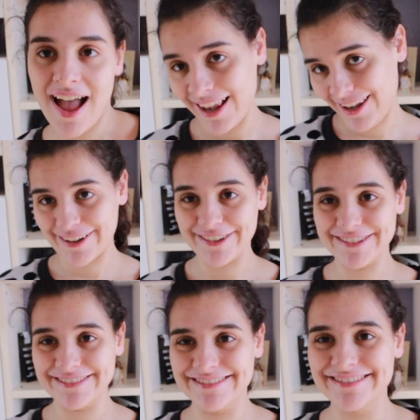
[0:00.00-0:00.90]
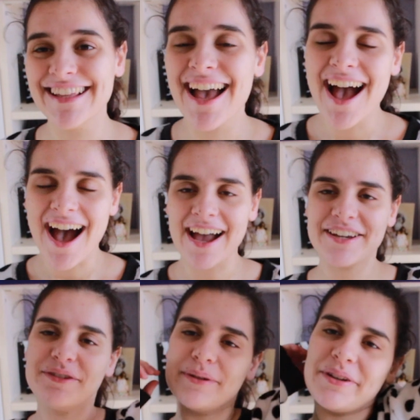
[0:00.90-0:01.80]
Hello.
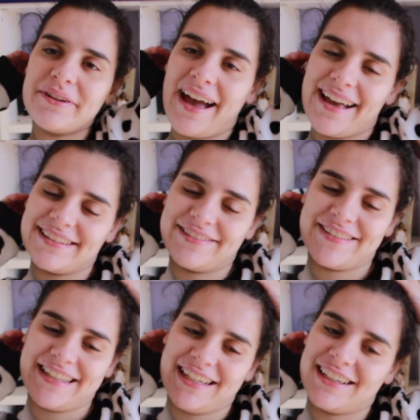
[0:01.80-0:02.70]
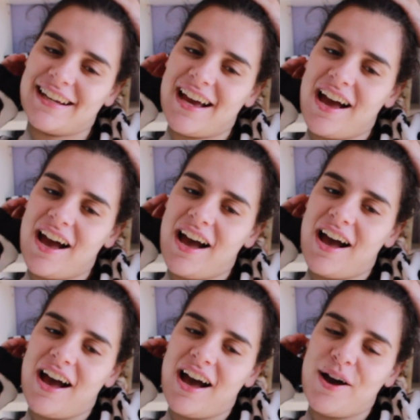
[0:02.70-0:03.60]
I know you guys have seen,
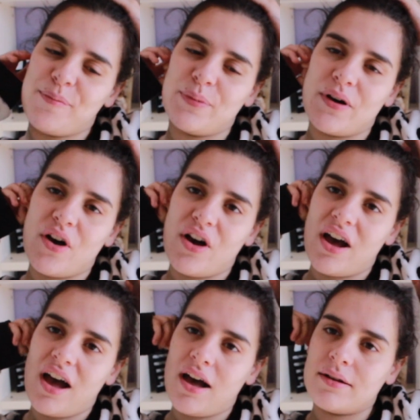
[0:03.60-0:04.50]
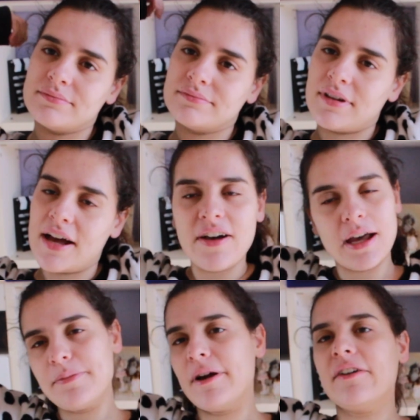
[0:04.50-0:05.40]
but I've
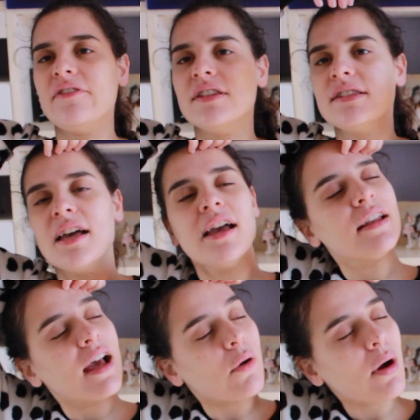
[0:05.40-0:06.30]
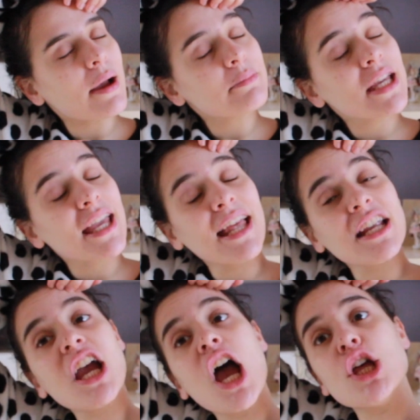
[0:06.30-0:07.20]
had breakfast and now I'm
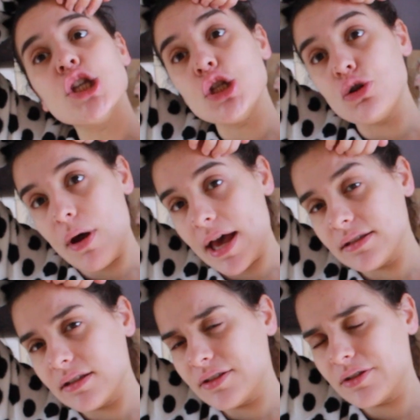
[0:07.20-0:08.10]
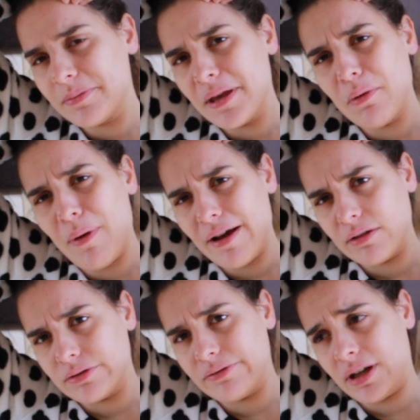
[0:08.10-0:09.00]
getting a dress. It took me a
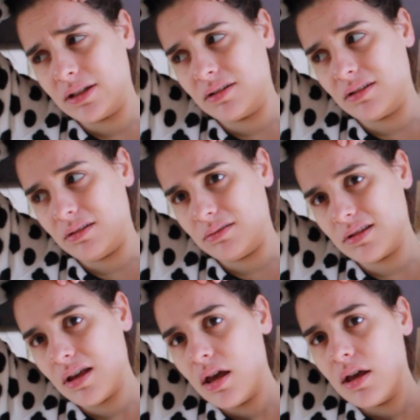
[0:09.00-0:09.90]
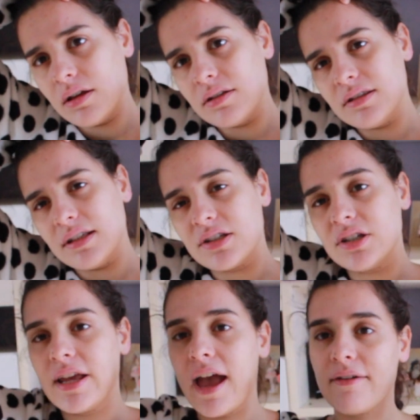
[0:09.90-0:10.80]
while to find the clothes because
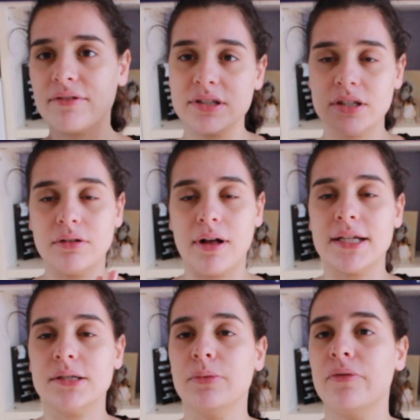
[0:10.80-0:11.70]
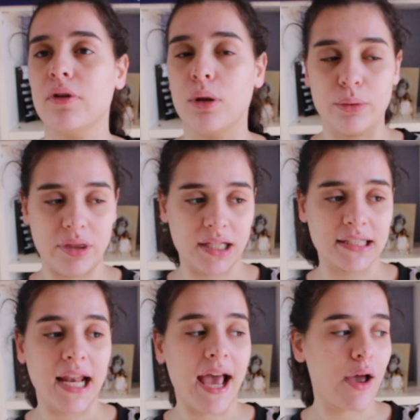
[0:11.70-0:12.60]
literally every single item of
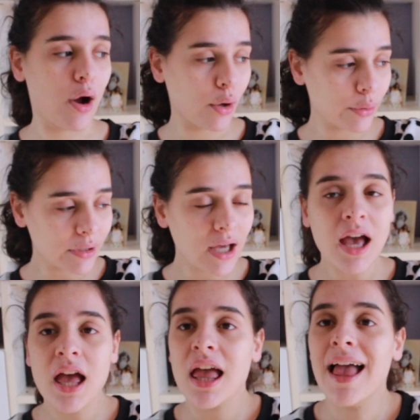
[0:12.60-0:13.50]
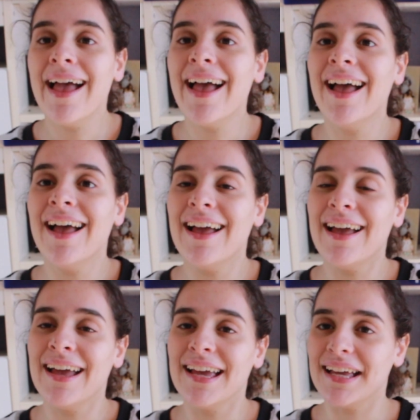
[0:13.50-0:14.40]
clothing that I own,
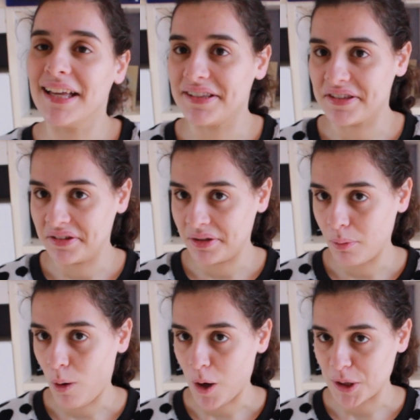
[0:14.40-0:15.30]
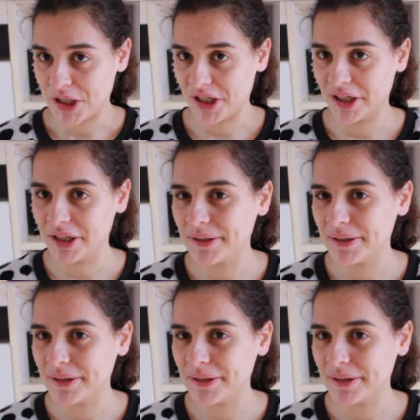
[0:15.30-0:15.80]
it's in the wash.